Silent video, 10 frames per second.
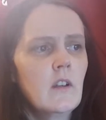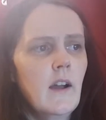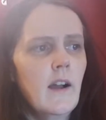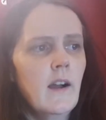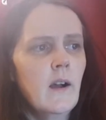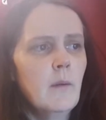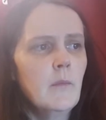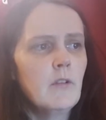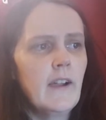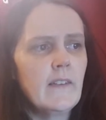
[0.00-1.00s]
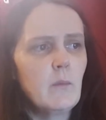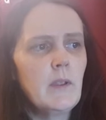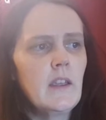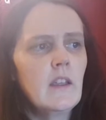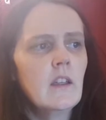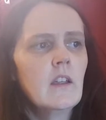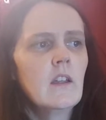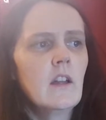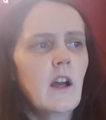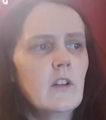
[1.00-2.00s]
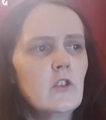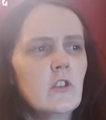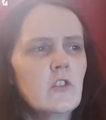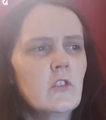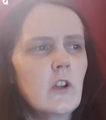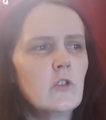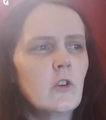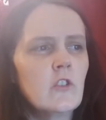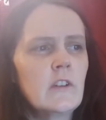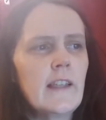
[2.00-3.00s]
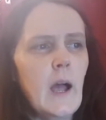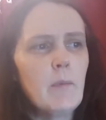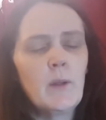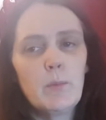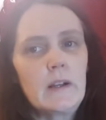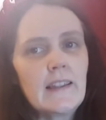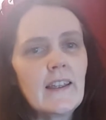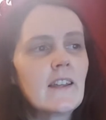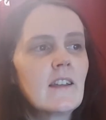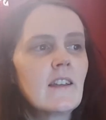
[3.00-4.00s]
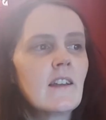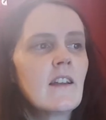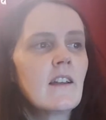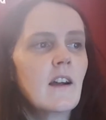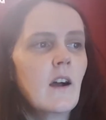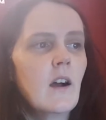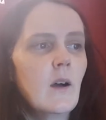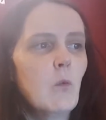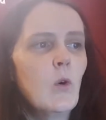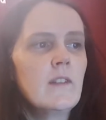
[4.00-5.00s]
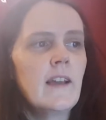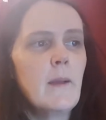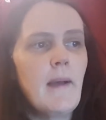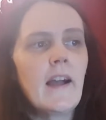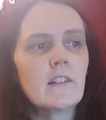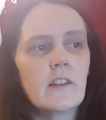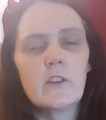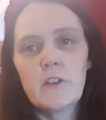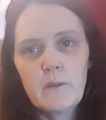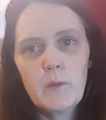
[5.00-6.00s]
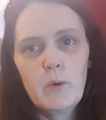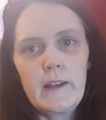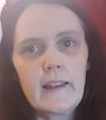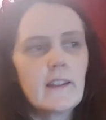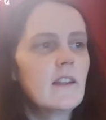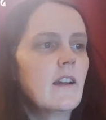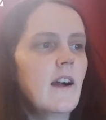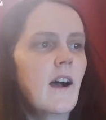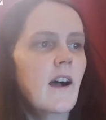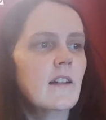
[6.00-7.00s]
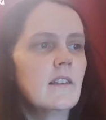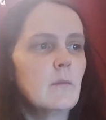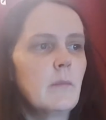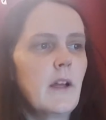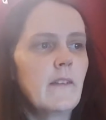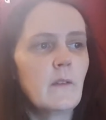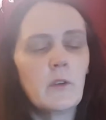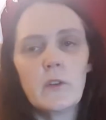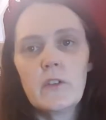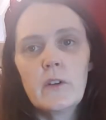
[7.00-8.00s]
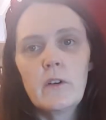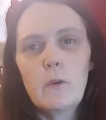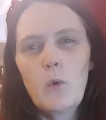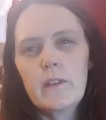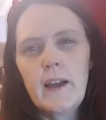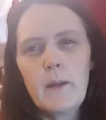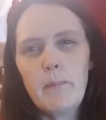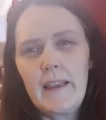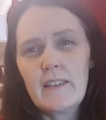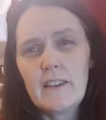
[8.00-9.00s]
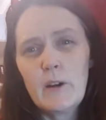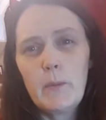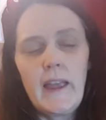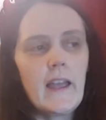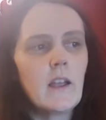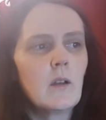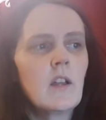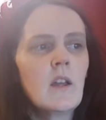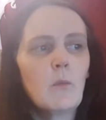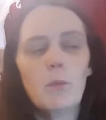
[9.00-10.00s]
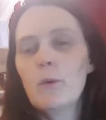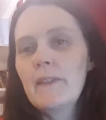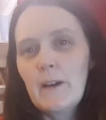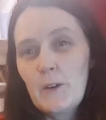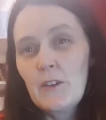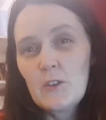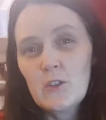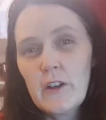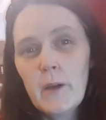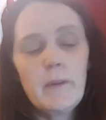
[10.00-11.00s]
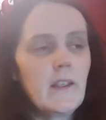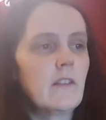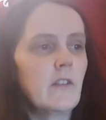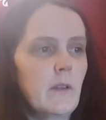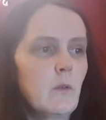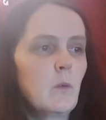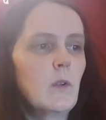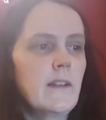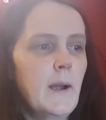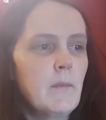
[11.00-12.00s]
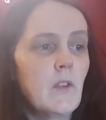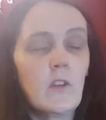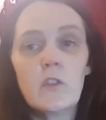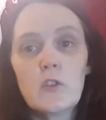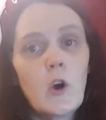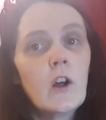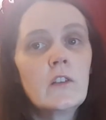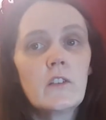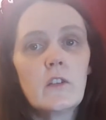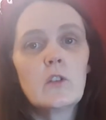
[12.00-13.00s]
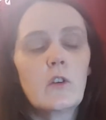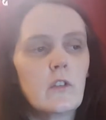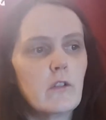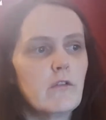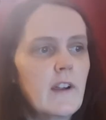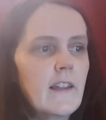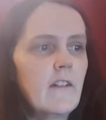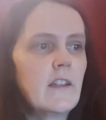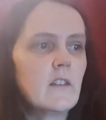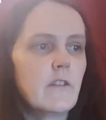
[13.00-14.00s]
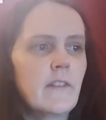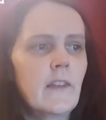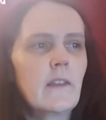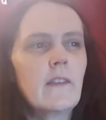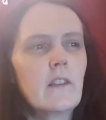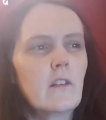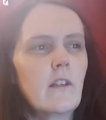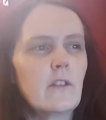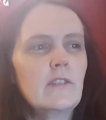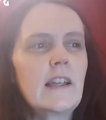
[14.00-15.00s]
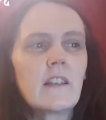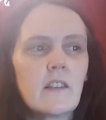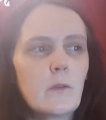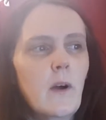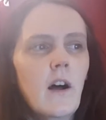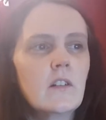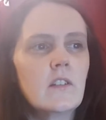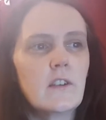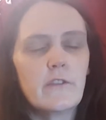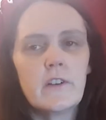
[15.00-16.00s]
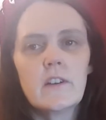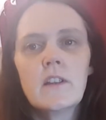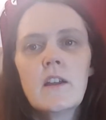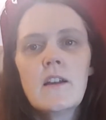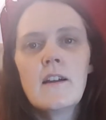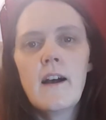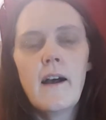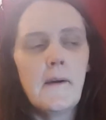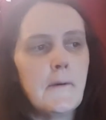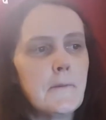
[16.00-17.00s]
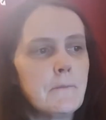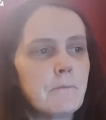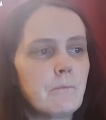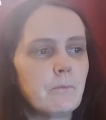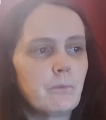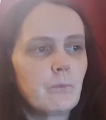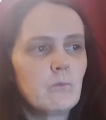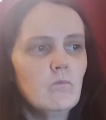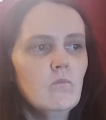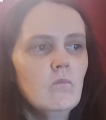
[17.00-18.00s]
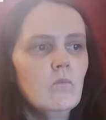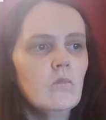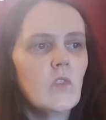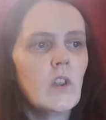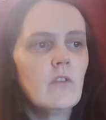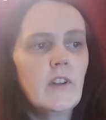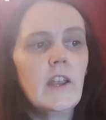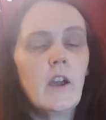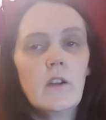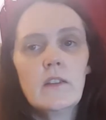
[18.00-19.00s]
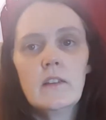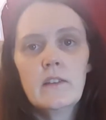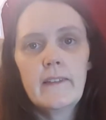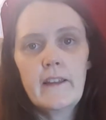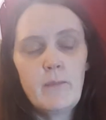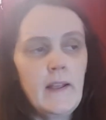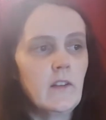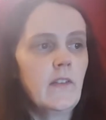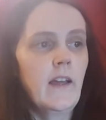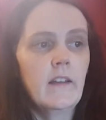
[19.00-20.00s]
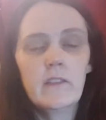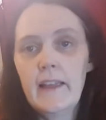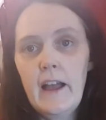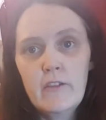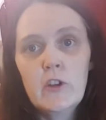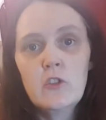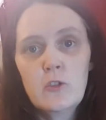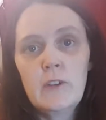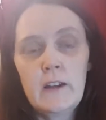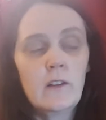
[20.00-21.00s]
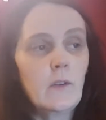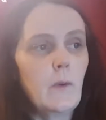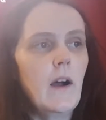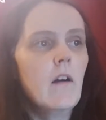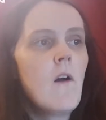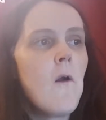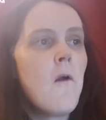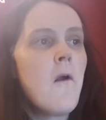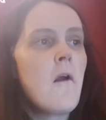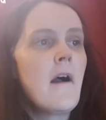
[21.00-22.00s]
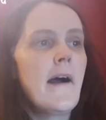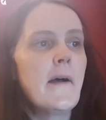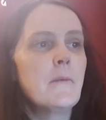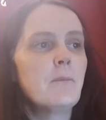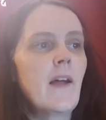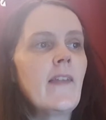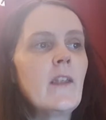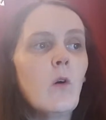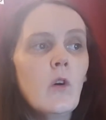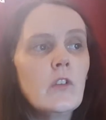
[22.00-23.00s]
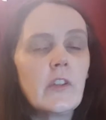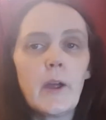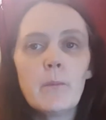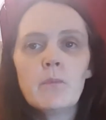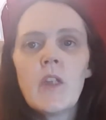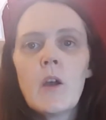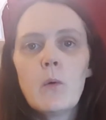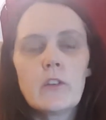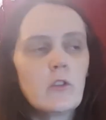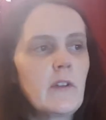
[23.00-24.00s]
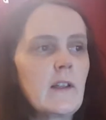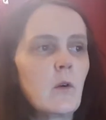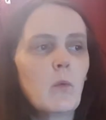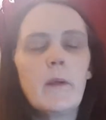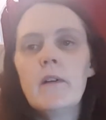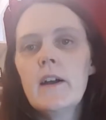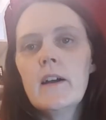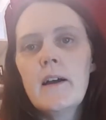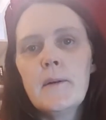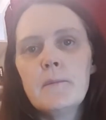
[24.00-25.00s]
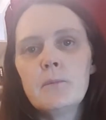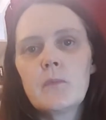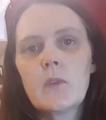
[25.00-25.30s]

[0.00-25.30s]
um, recipe, a, a, Georgian cabinet pudding, a wartime eggless Christmas pudding, and and there was also wartime baker syrup cake, but without using sugar because obviously it was wartime so there's tons and tons of really great stuff and there's lots of links as well to different um, videos that they've made on there they have a youtube channel as well um, and then also which is really cool we were um,